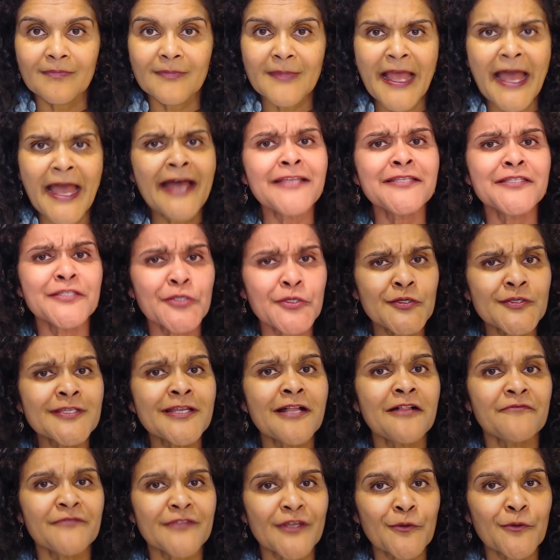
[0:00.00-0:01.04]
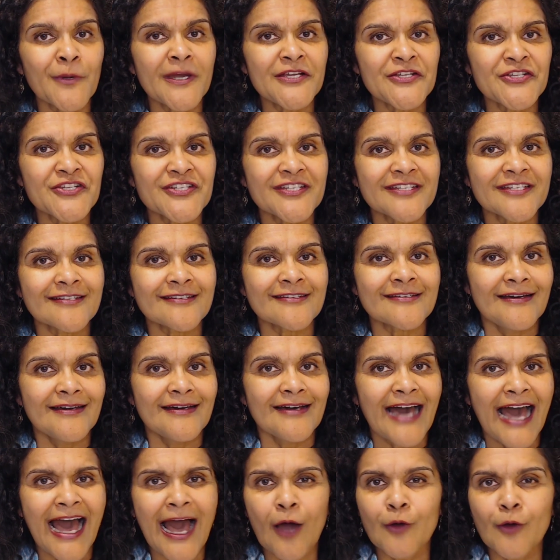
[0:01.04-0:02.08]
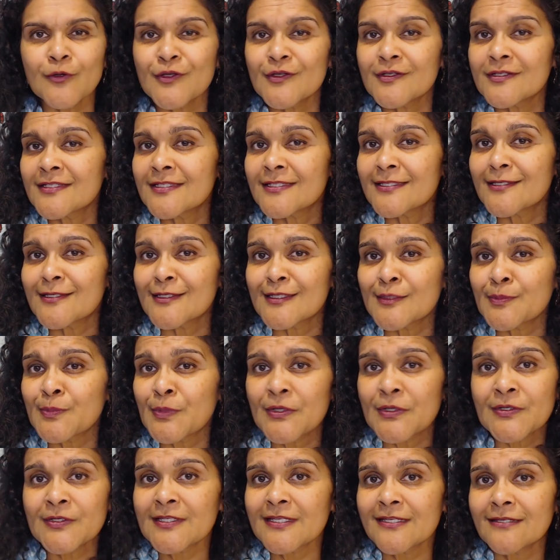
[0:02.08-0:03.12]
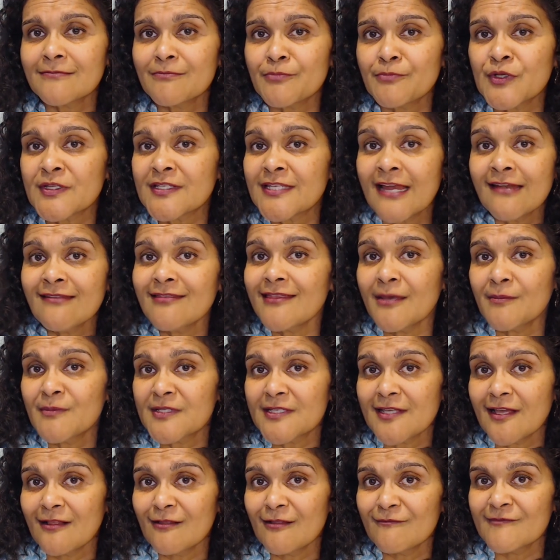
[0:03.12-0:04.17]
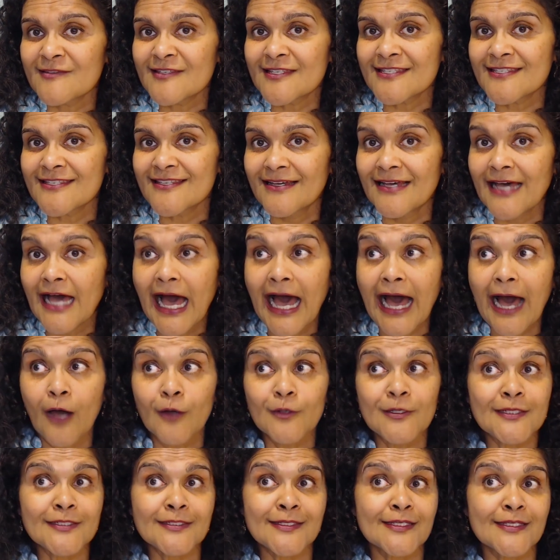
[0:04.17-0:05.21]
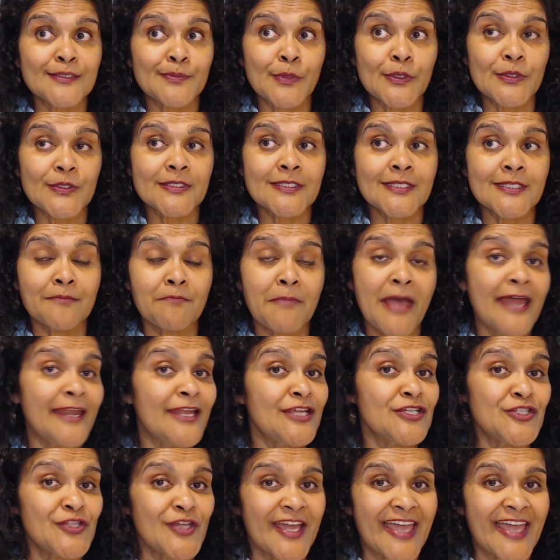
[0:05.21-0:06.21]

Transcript: Ask yourself the question, how does this person present themselves? How does this person manage their